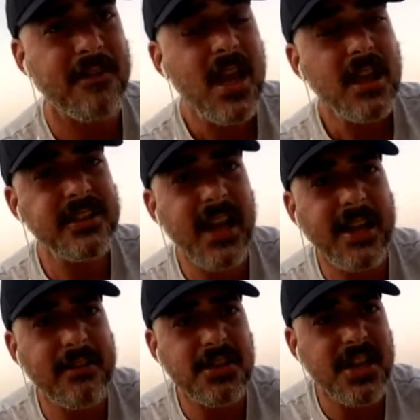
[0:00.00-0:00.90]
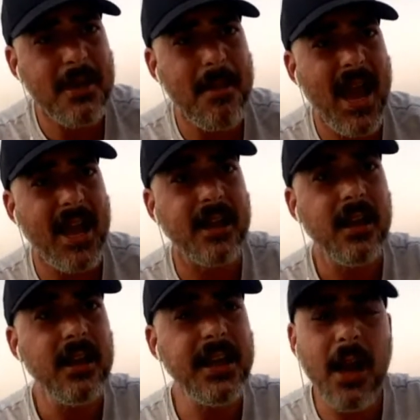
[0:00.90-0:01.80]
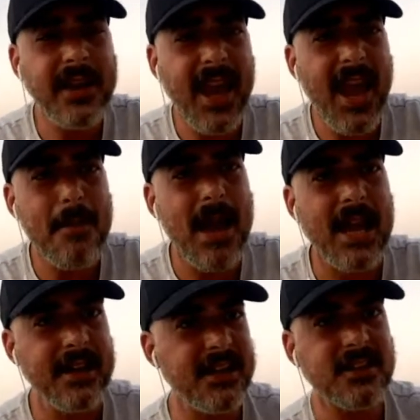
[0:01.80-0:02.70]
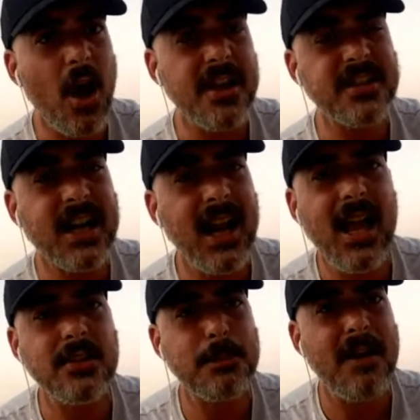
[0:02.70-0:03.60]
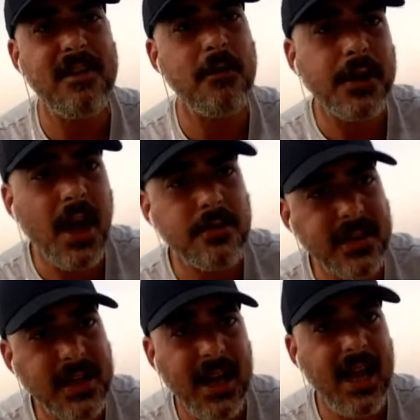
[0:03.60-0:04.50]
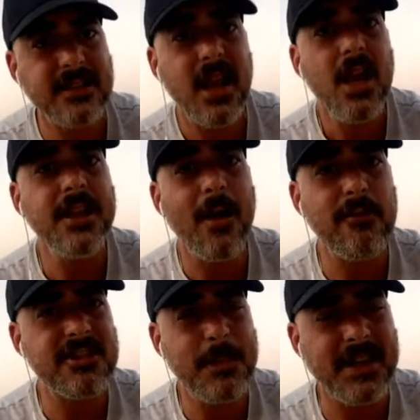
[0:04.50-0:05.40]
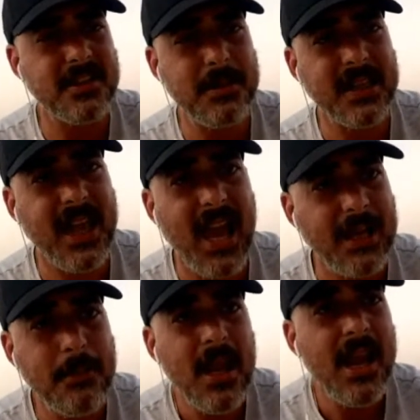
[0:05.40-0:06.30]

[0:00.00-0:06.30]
Because he don't give a shit, man. You don't care, man. These guys are clowns, bruv. Everyone knows they're clowns. No one respects them in the game.